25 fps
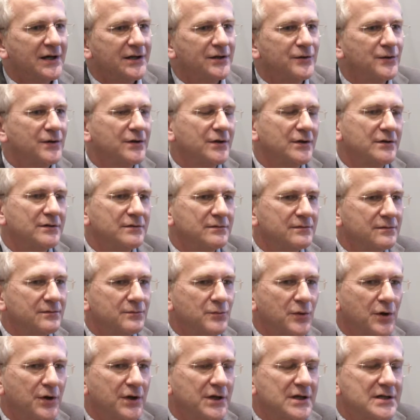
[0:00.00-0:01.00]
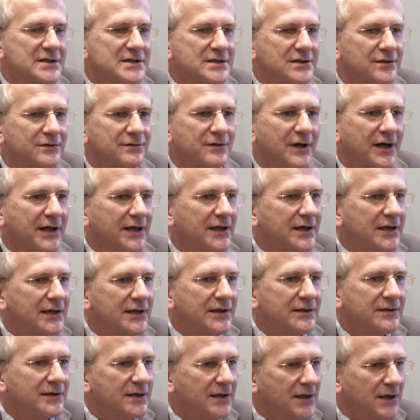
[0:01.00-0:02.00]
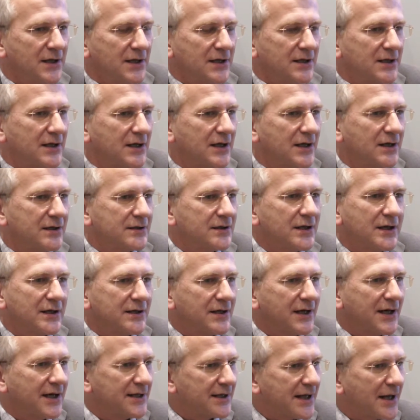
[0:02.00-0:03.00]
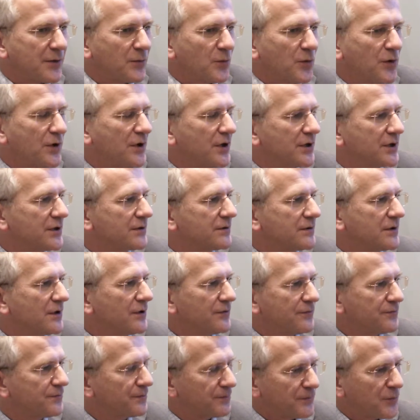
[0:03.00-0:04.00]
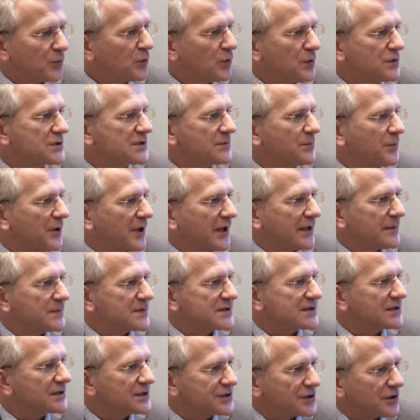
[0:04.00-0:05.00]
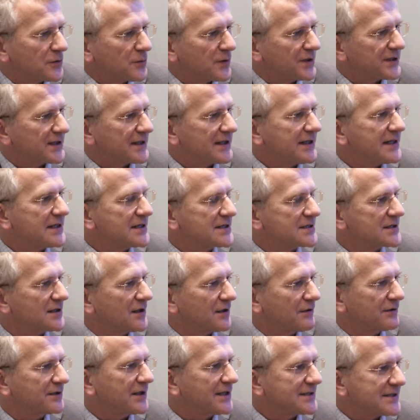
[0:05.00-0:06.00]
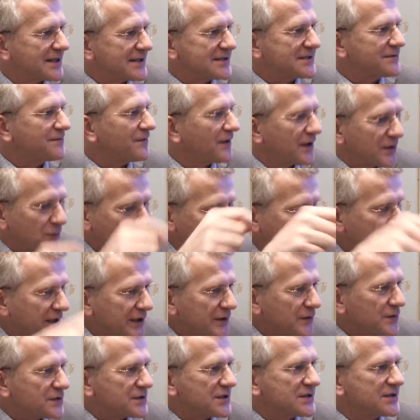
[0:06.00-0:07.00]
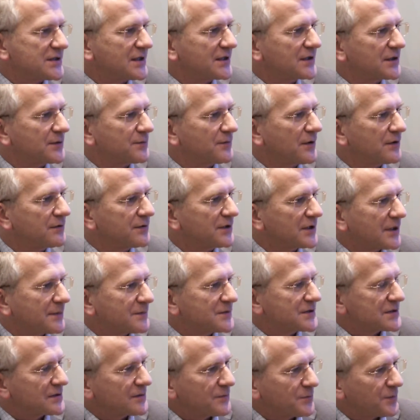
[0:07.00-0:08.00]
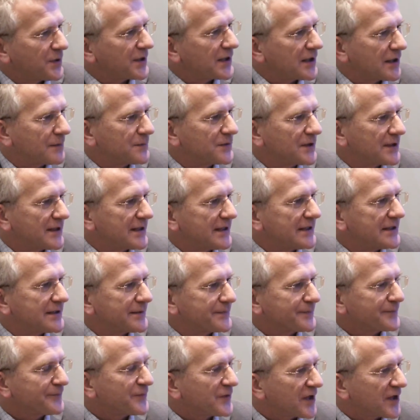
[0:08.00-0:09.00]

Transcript: You can monitor a network of water pipes and show where the leaks are and identify where you should dig the road up to pick up the leak,